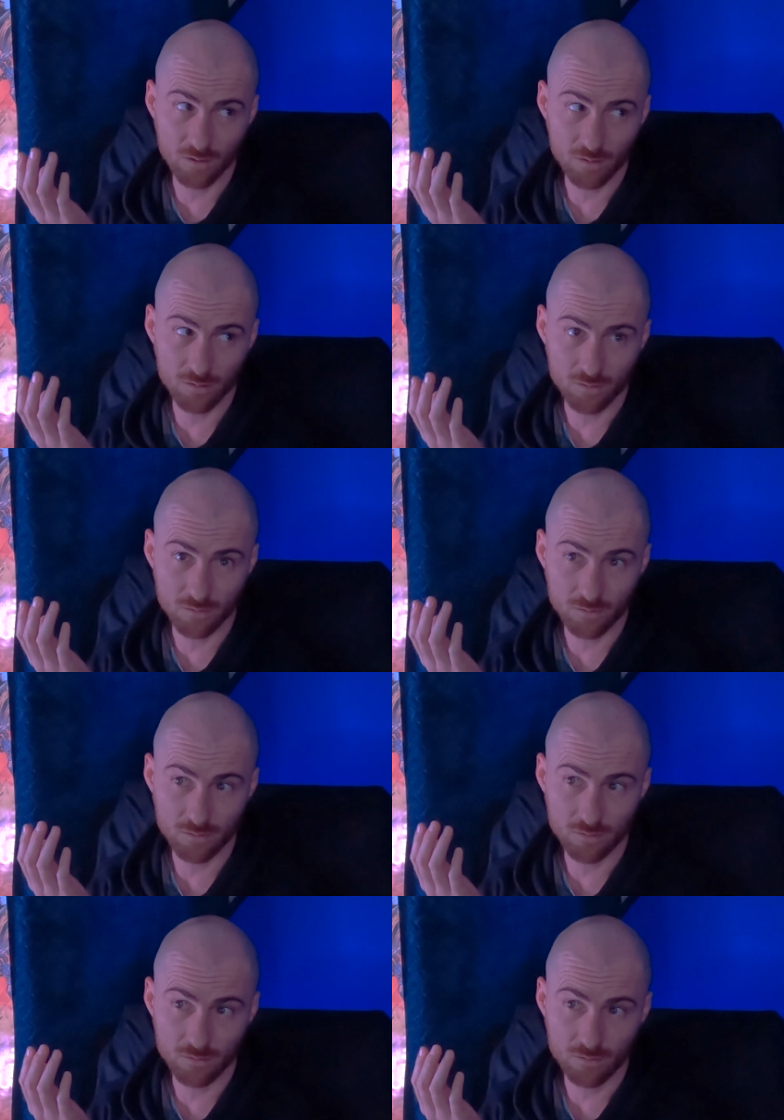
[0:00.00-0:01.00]
Oh.
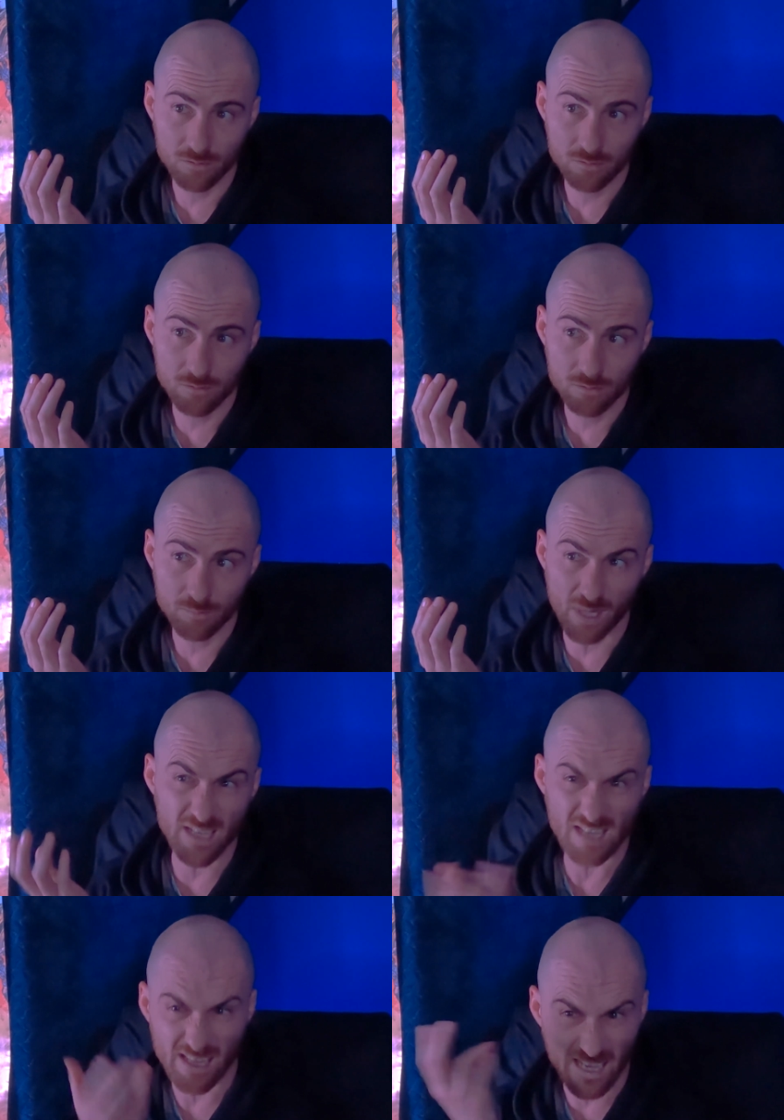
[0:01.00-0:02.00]
But
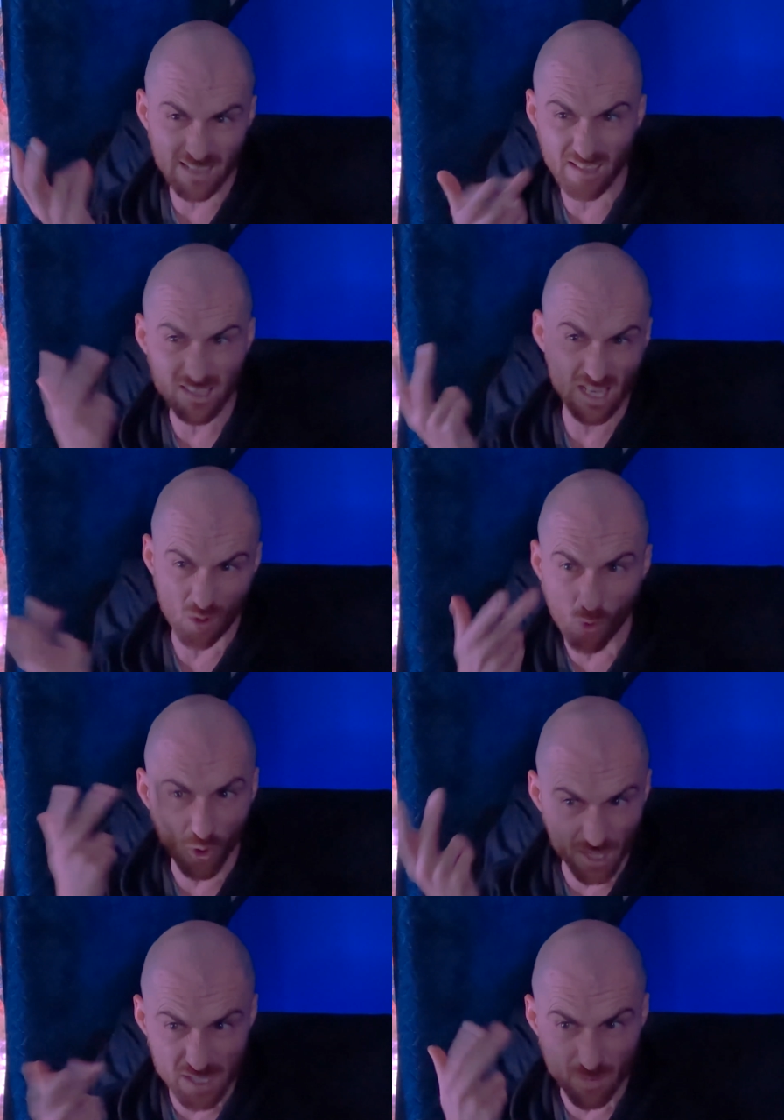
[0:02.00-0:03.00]
it's sad. the idea is like
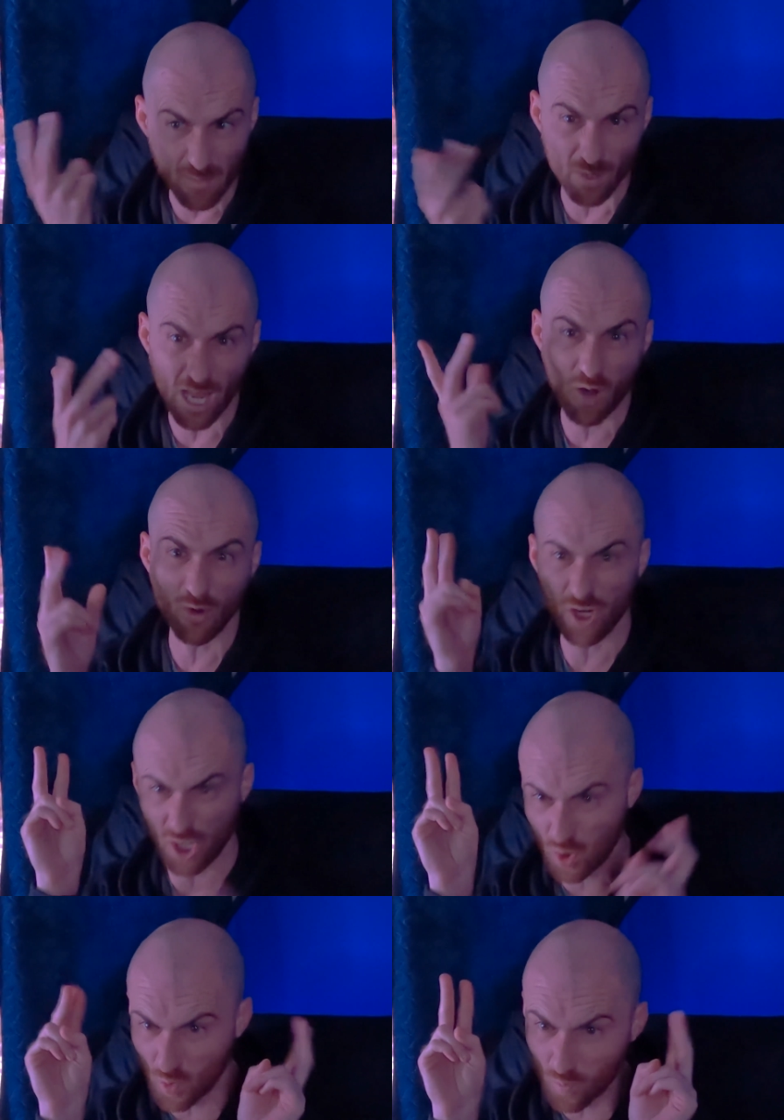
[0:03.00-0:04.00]
all these people now wouldn't
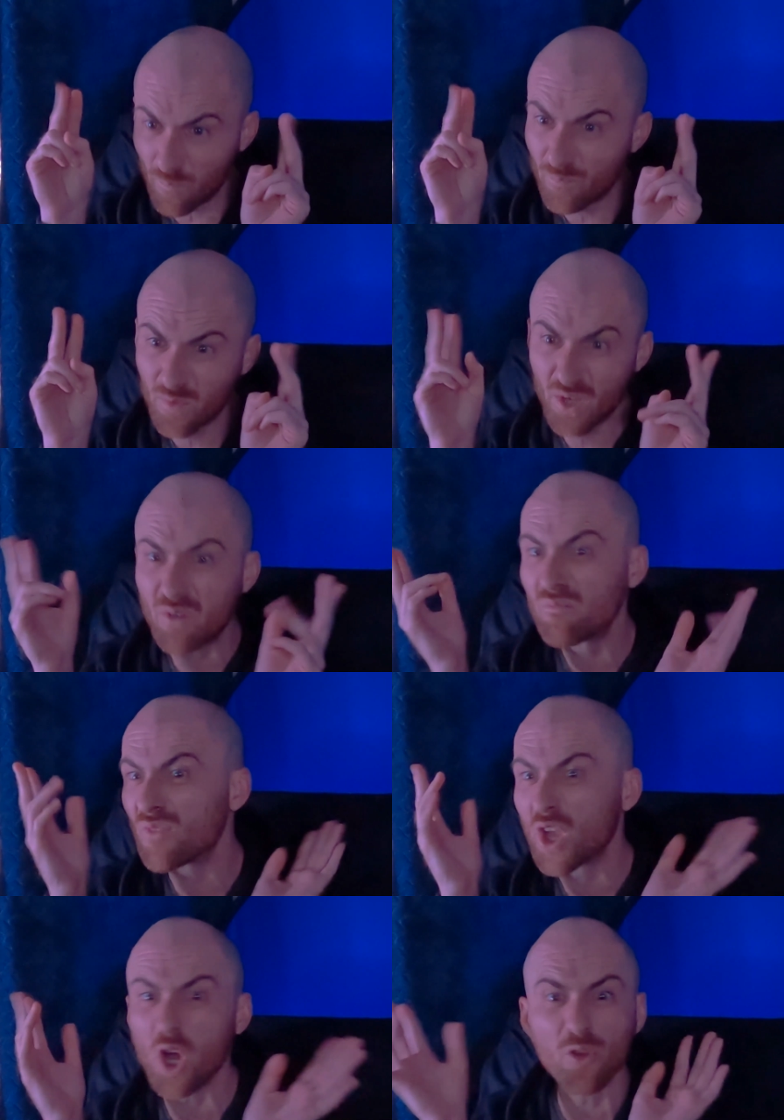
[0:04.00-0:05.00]
you
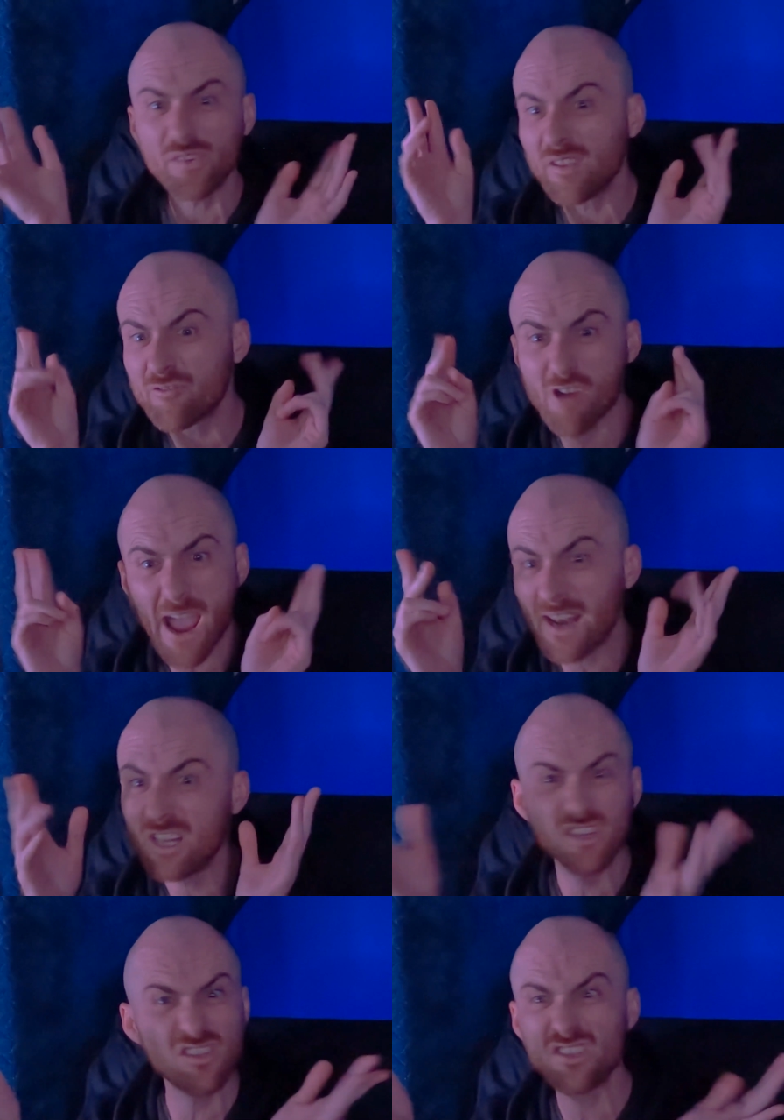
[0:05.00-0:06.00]
culty
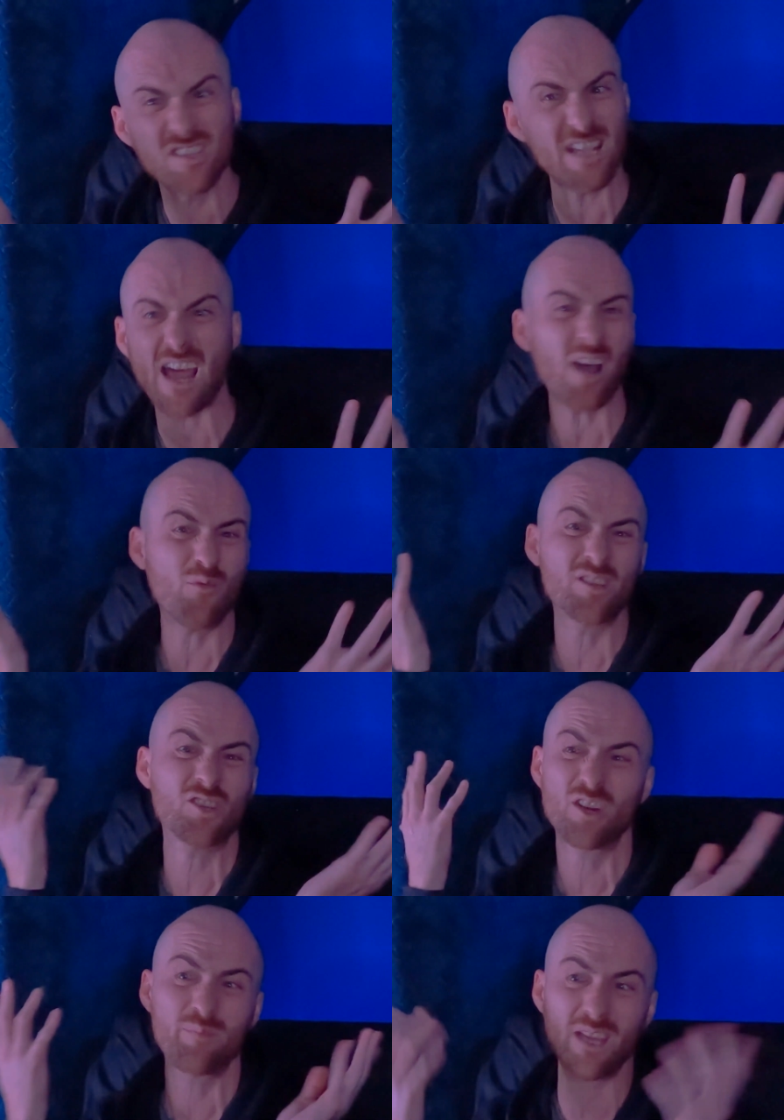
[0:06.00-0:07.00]
friends? Is that how it's
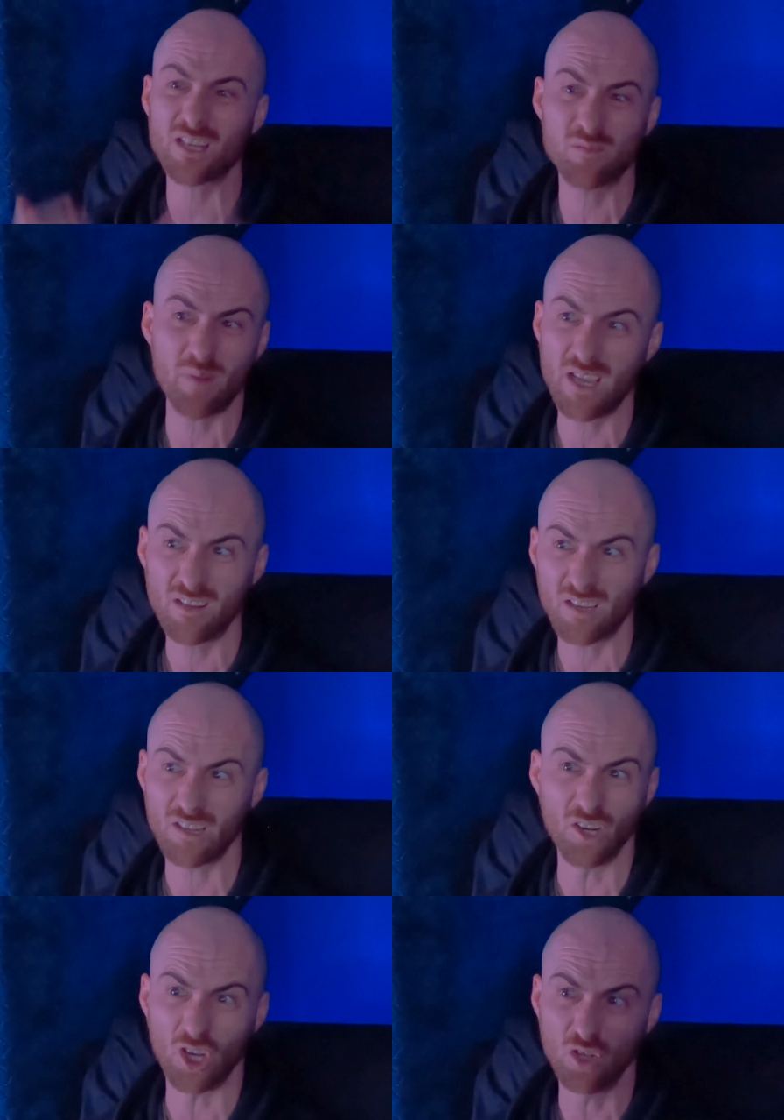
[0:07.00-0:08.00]
going to be explained? I
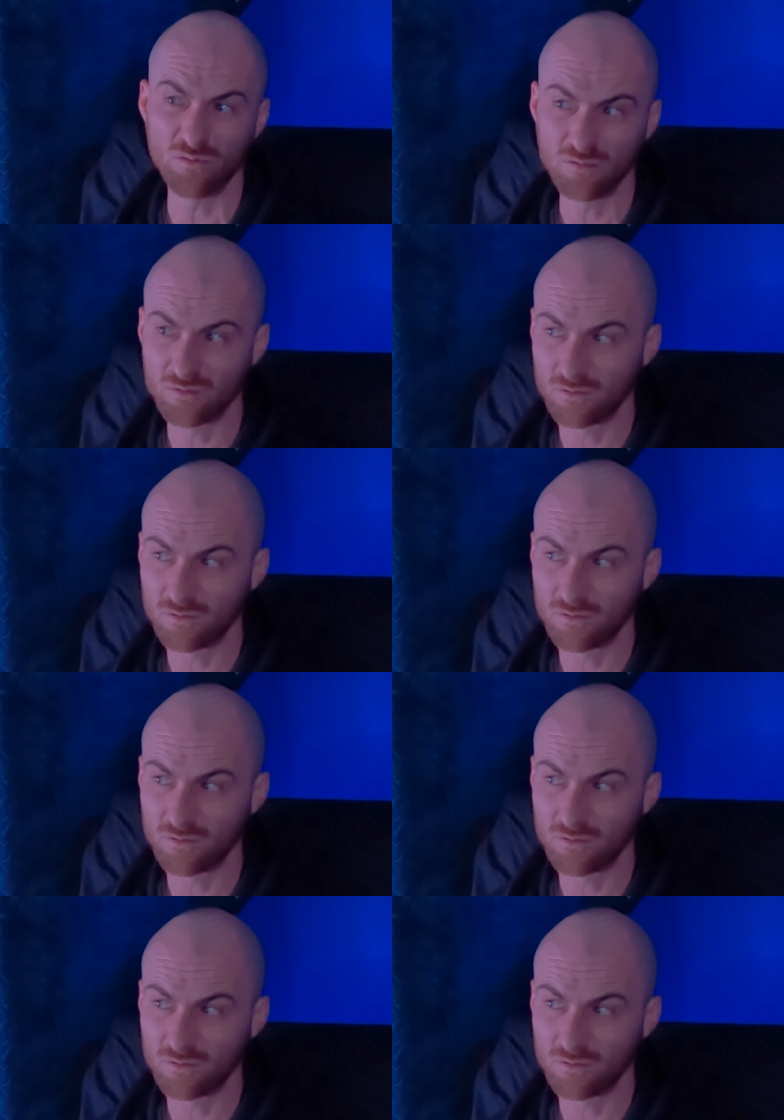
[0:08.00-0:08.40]
don't know.